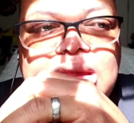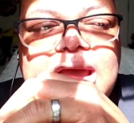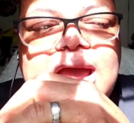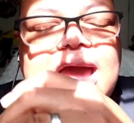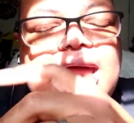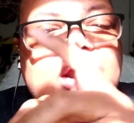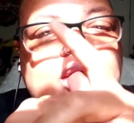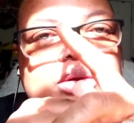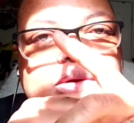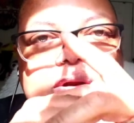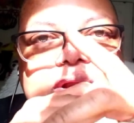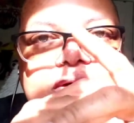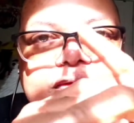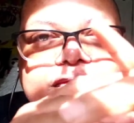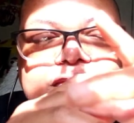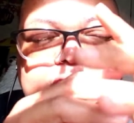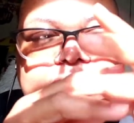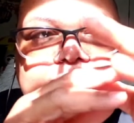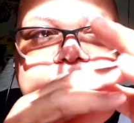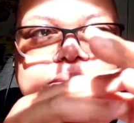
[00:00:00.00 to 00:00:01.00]
I don't know
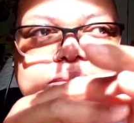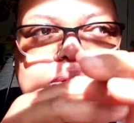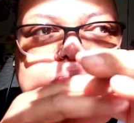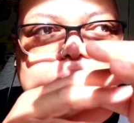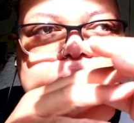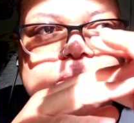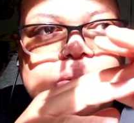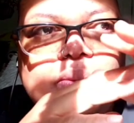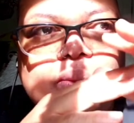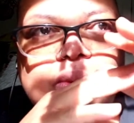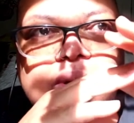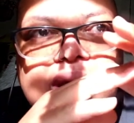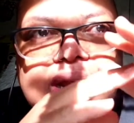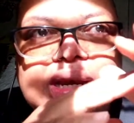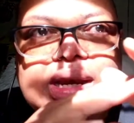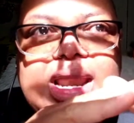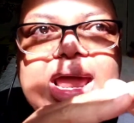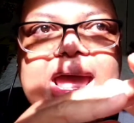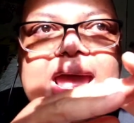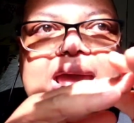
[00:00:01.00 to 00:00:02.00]
from
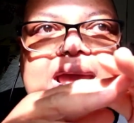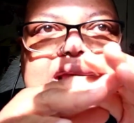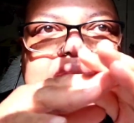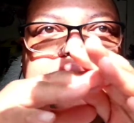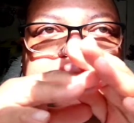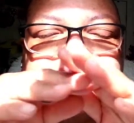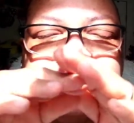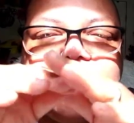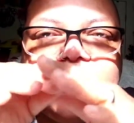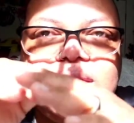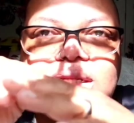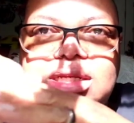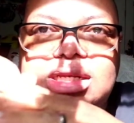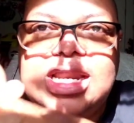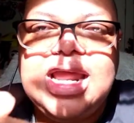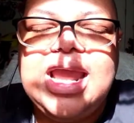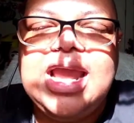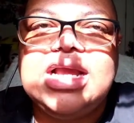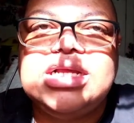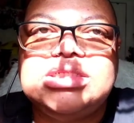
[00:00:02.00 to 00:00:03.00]
one day to the
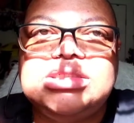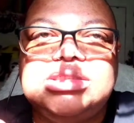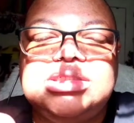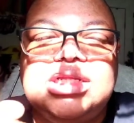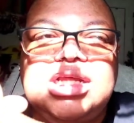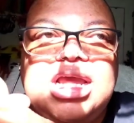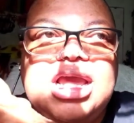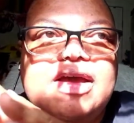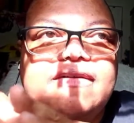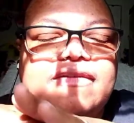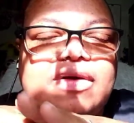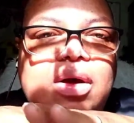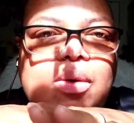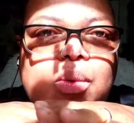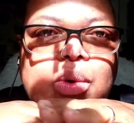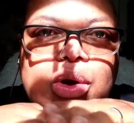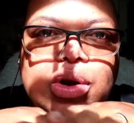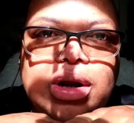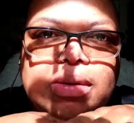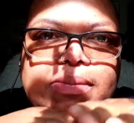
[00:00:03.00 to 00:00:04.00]
next if I
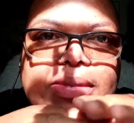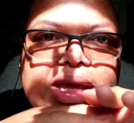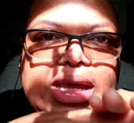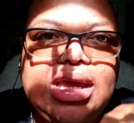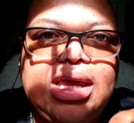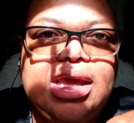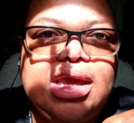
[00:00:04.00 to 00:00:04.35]
want to be